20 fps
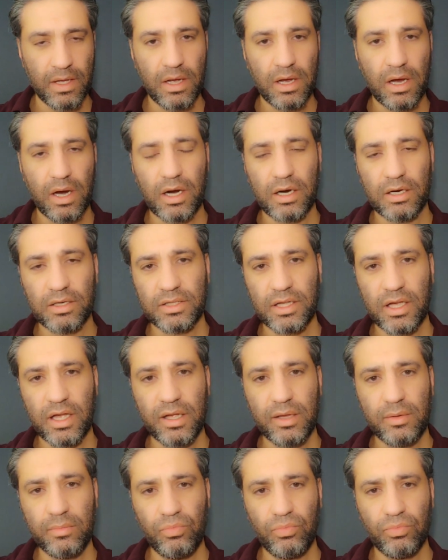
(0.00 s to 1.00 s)
Our
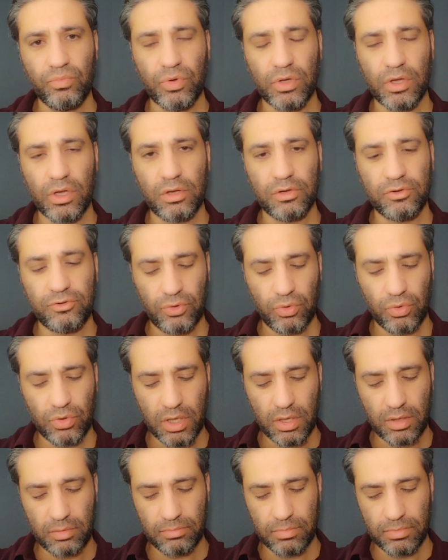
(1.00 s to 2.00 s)
time will also
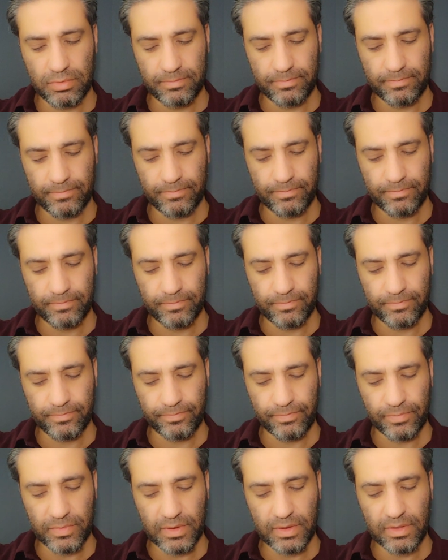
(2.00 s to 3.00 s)
come.
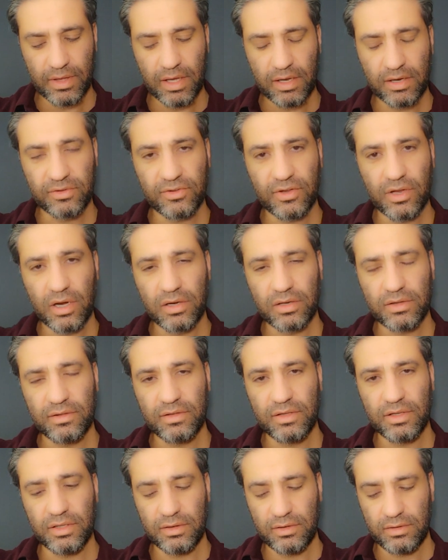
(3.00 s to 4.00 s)
That is
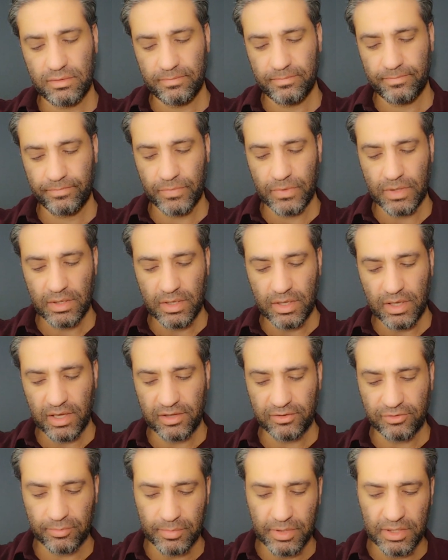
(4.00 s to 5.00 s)
guaranteed.
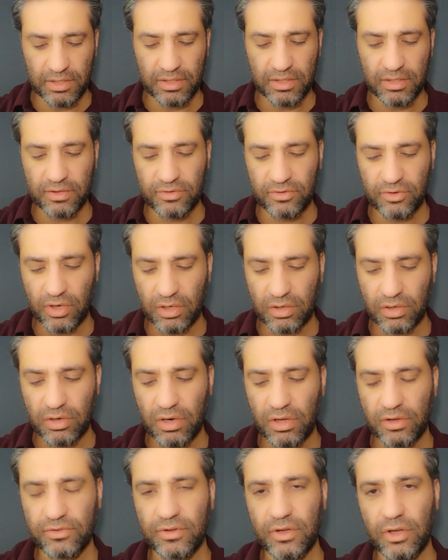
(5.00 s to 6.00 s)
As millions are
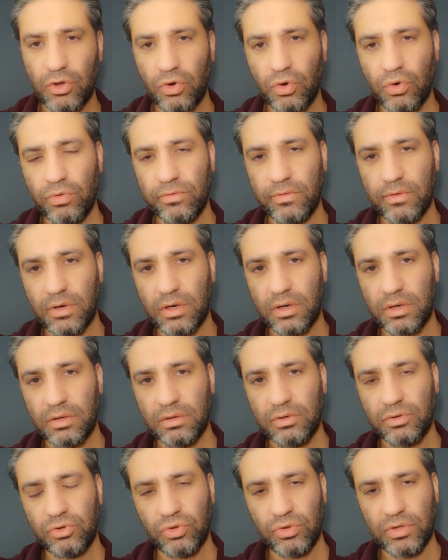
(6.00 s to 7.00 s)
crossing over
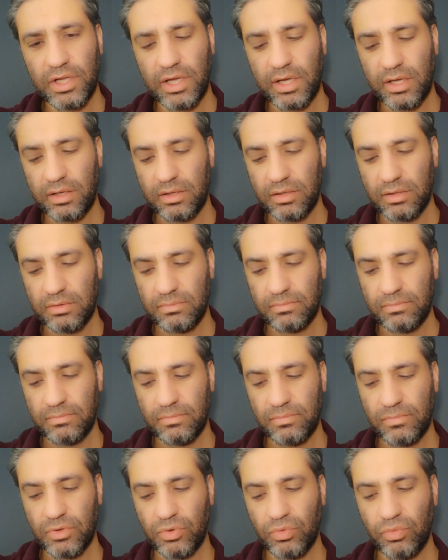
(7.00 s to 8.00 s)
today,
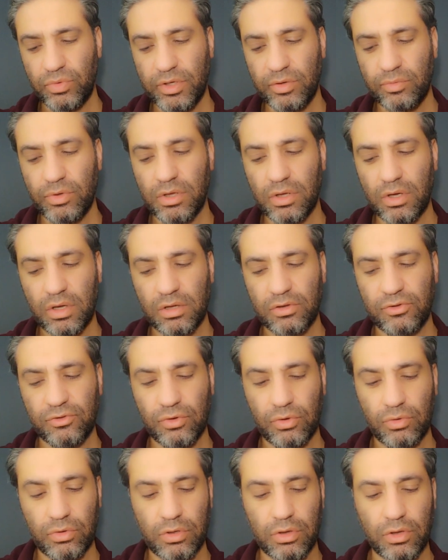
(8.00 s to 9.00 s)
we will
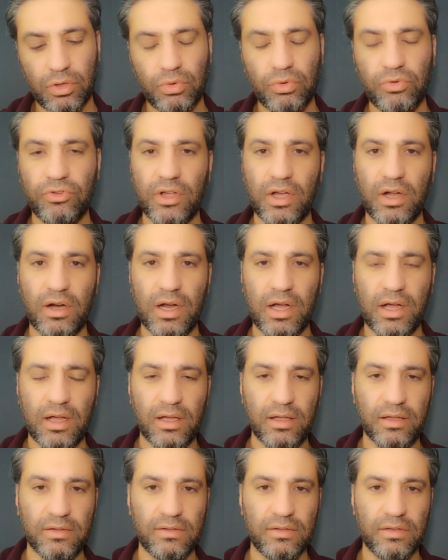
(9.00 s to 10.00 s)
also close our
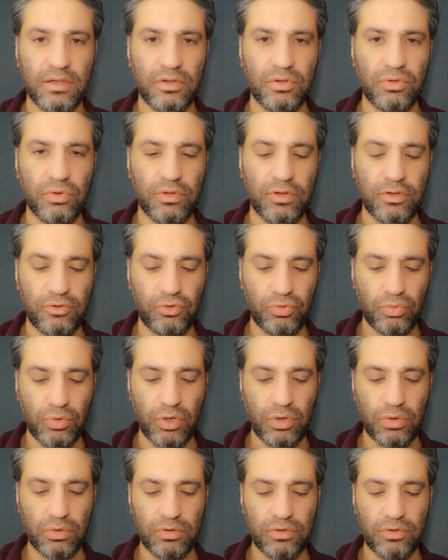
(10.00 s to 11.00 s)
eyes to this
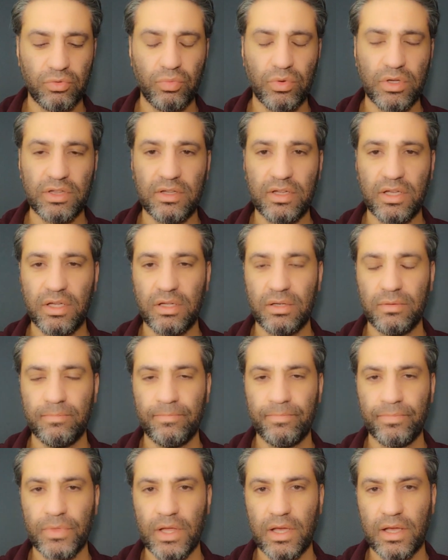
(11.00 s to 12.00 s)
world one day.
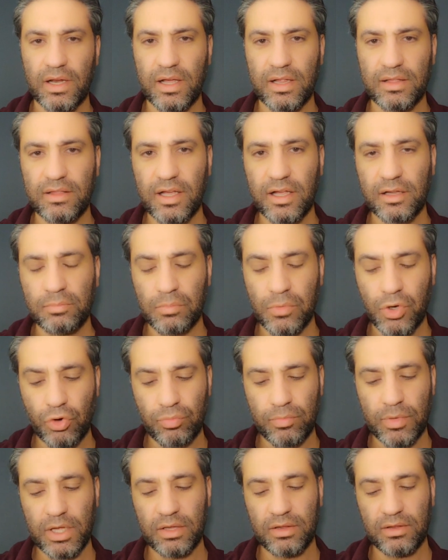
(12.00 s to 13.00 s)
And at that
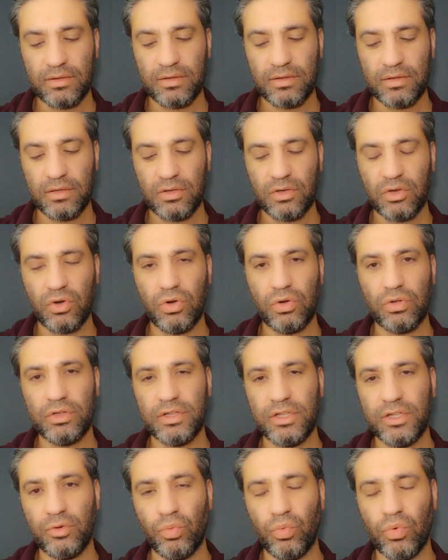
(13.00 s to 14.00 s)
moment,
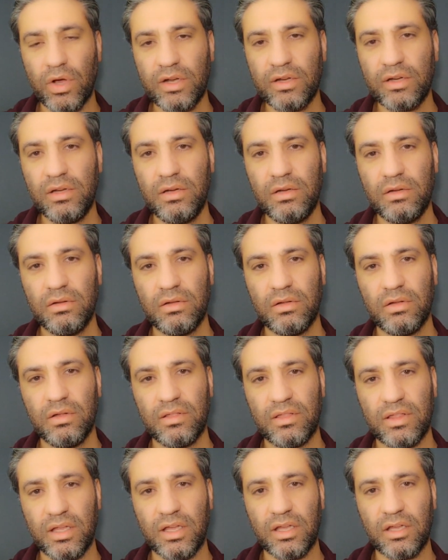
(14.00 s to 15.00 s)
only one
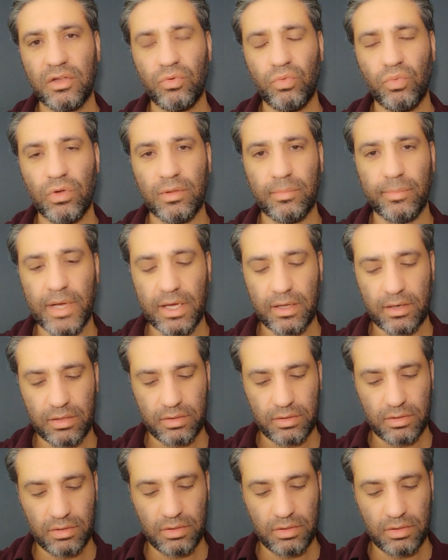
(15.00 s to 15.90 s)
thing will matter.